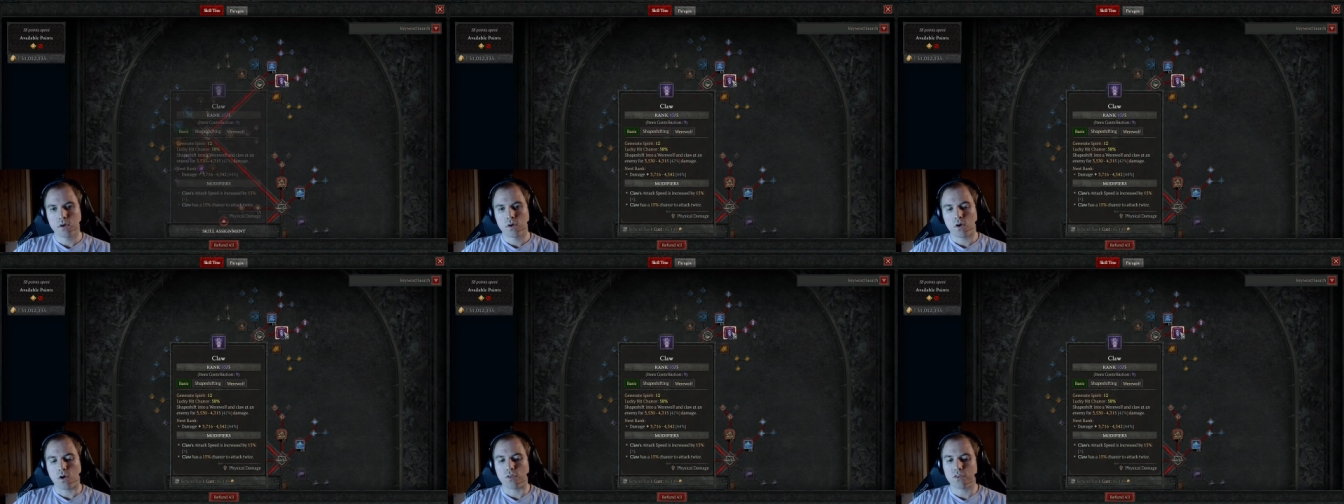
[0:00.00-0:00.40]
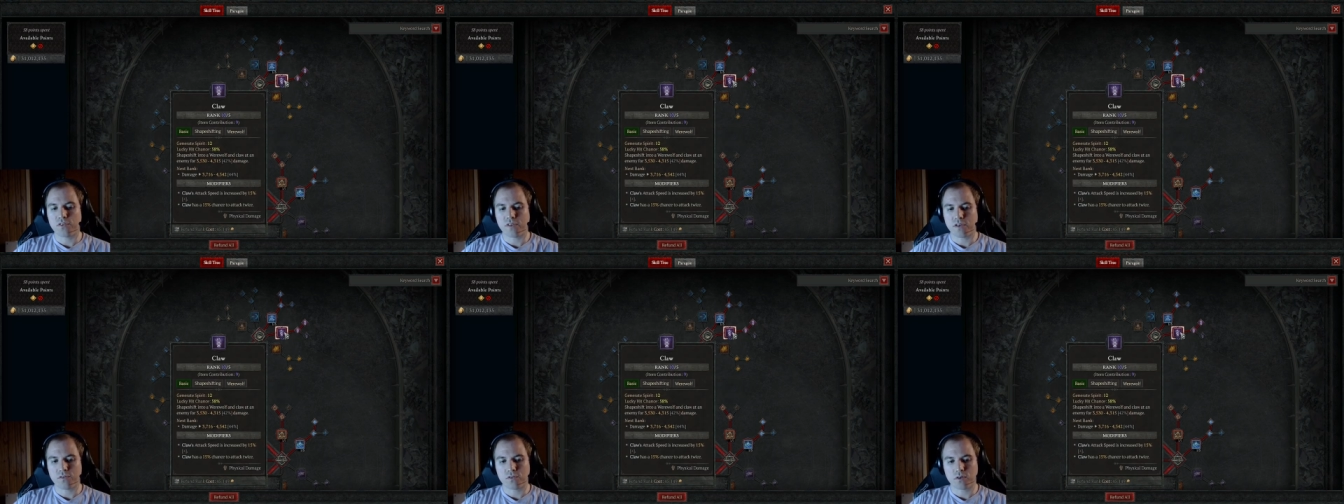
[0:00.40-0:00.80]
All these
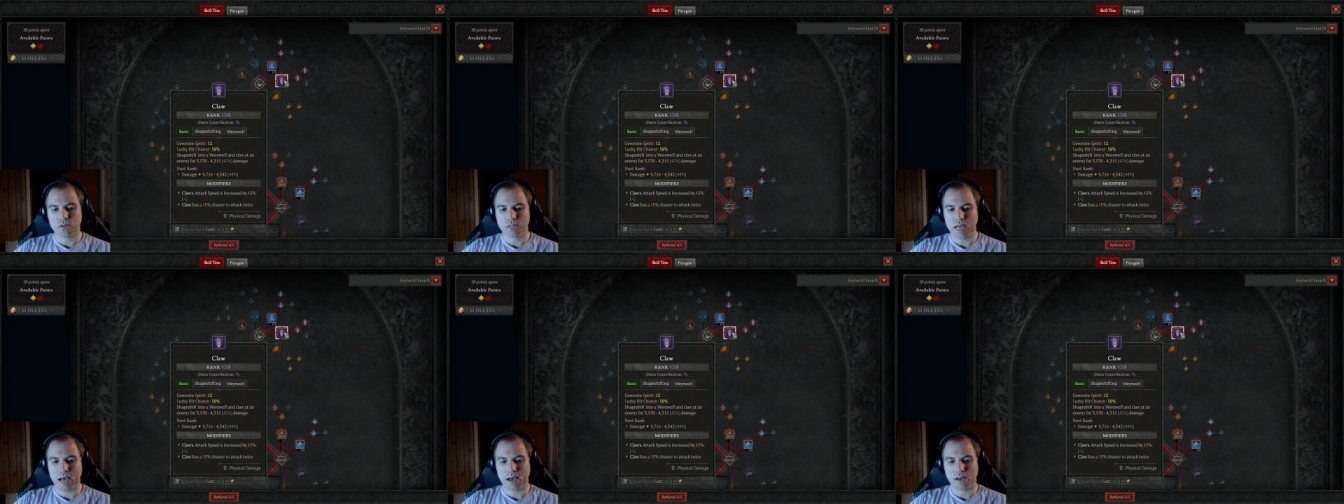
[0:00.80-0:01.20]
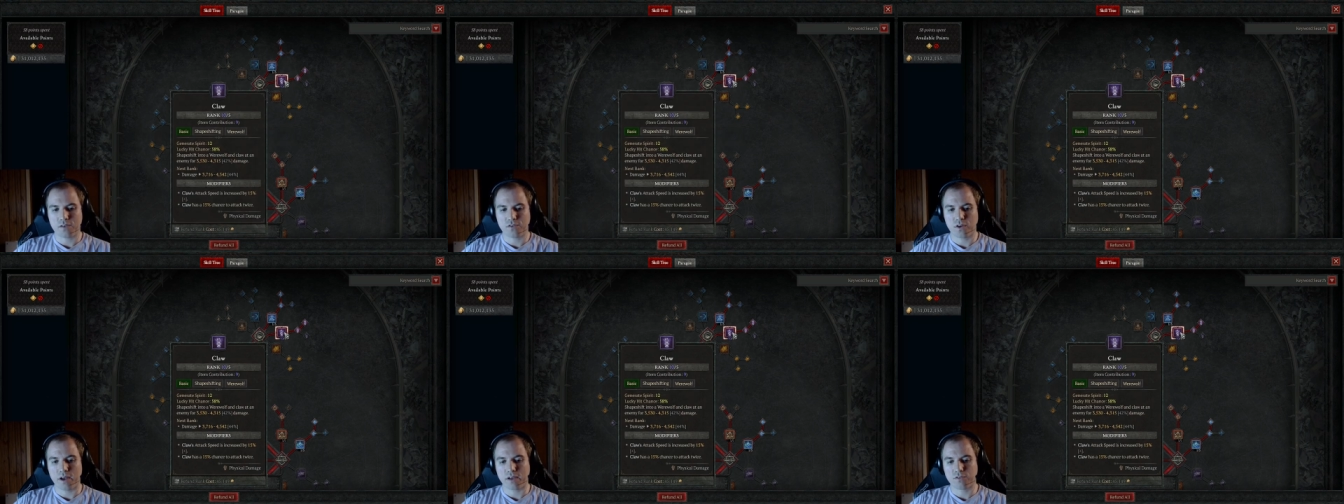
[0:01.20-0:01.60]
extra
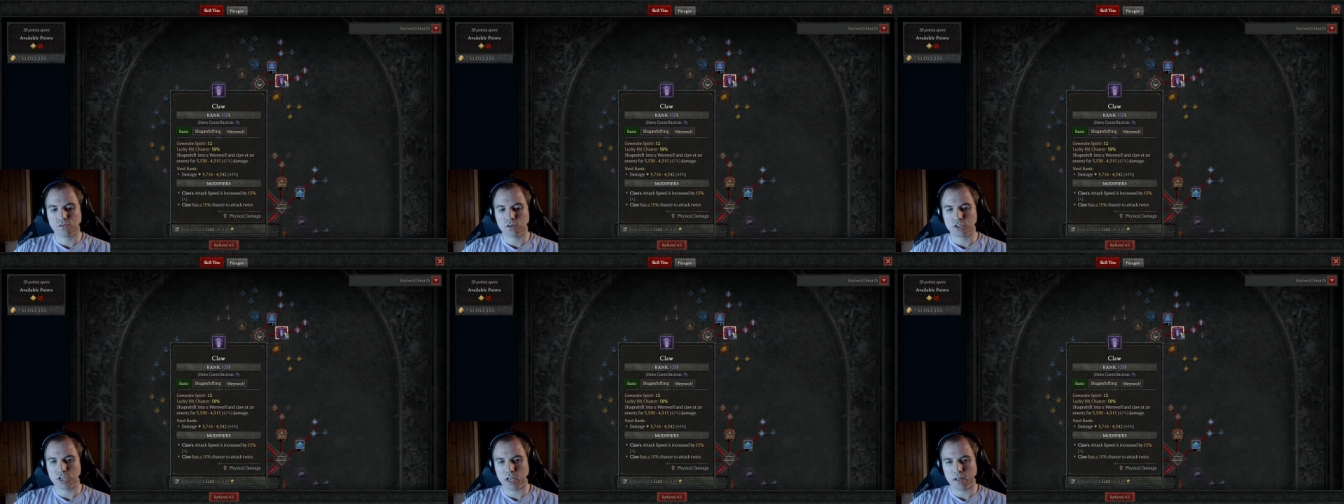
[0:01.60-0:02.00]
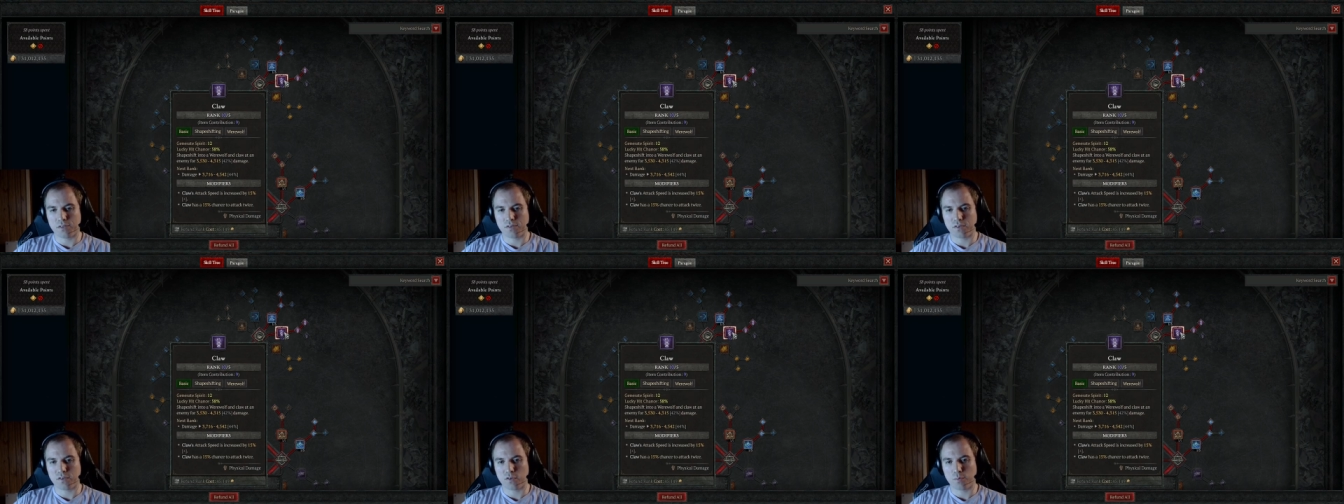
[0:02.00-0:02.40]
attacks are extra
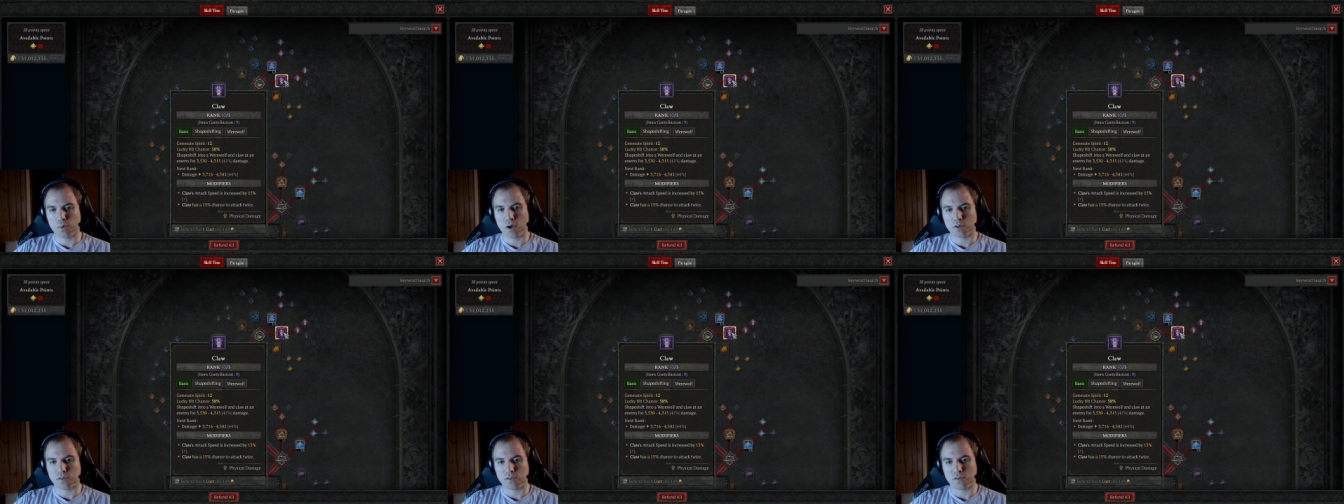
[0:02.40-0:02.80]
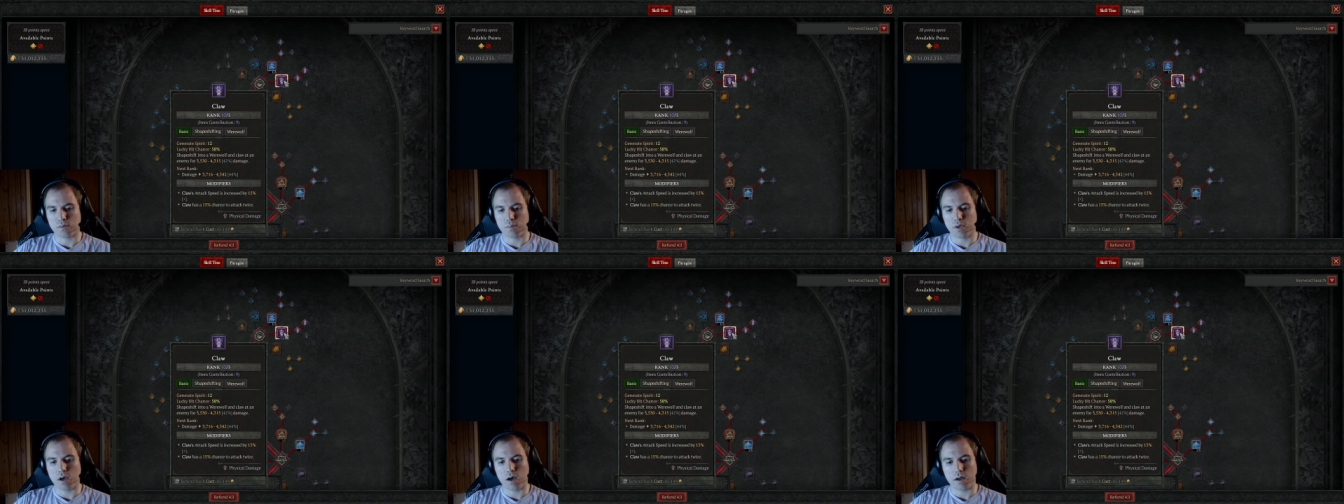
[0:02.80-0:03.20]
chances to proc the
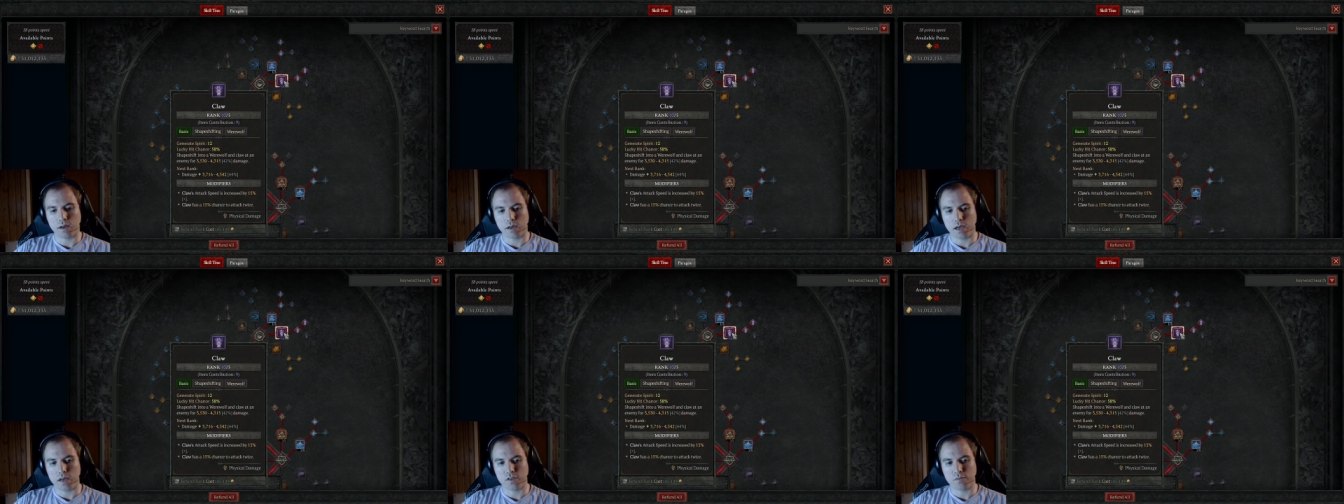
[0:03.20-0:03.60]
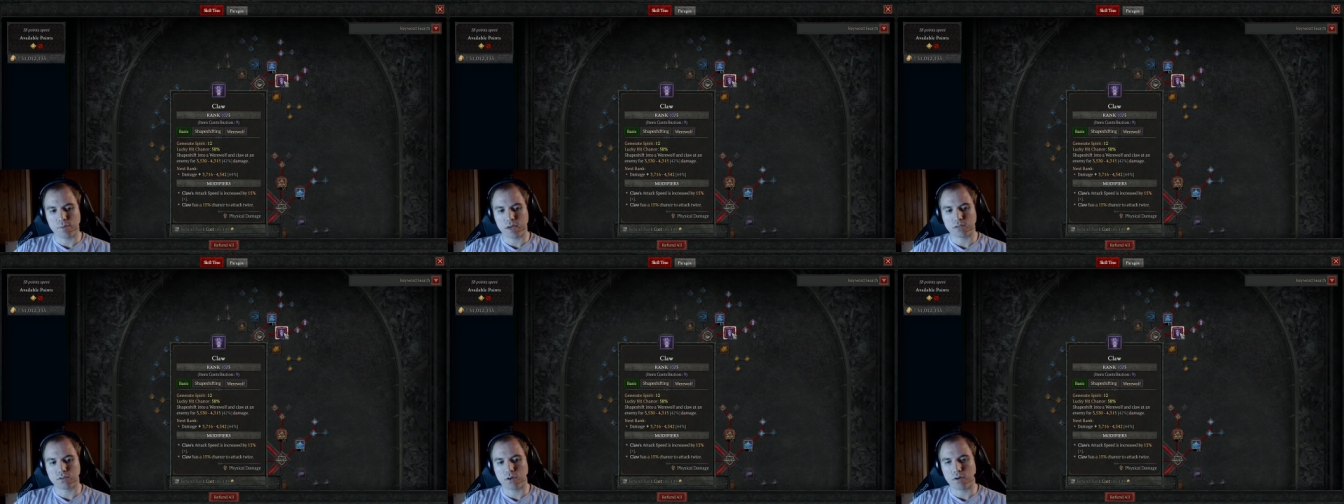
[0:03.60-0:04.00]
symbiotic
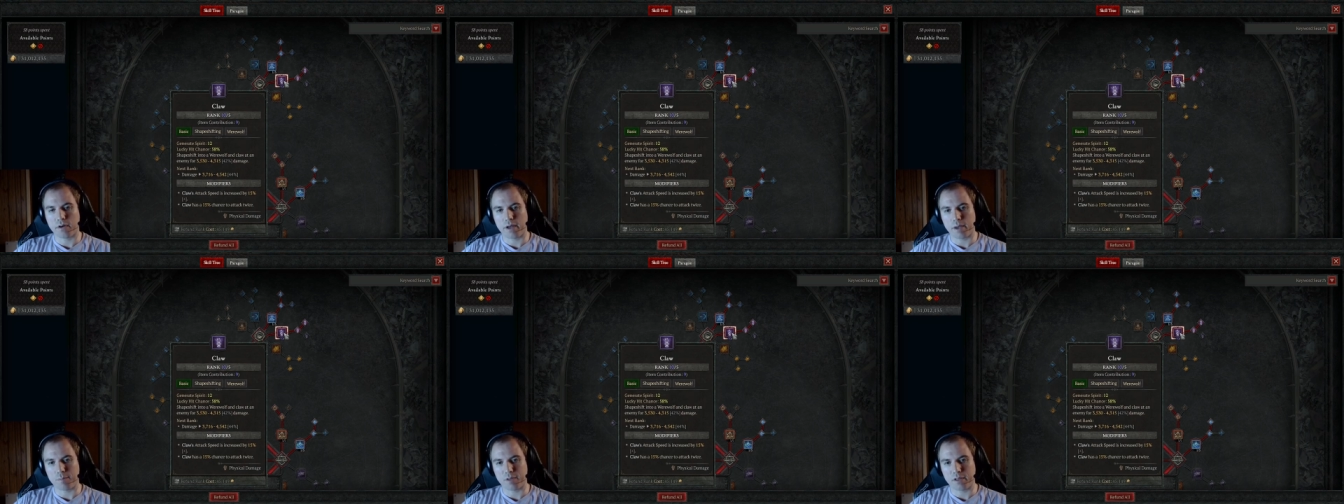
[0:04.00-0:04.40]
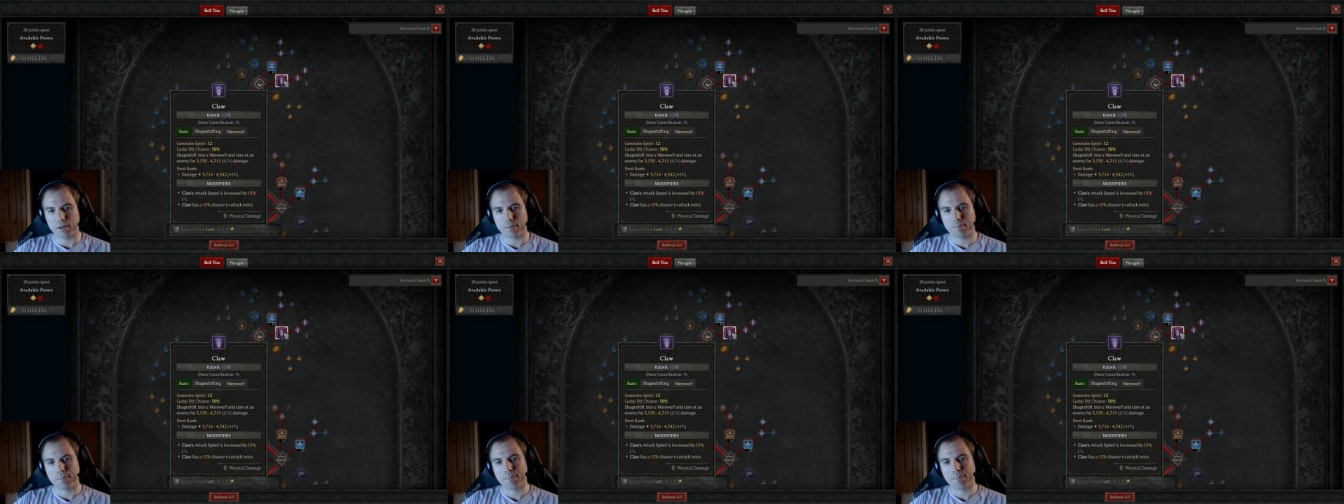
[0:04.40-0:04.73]
aspect on our amulet.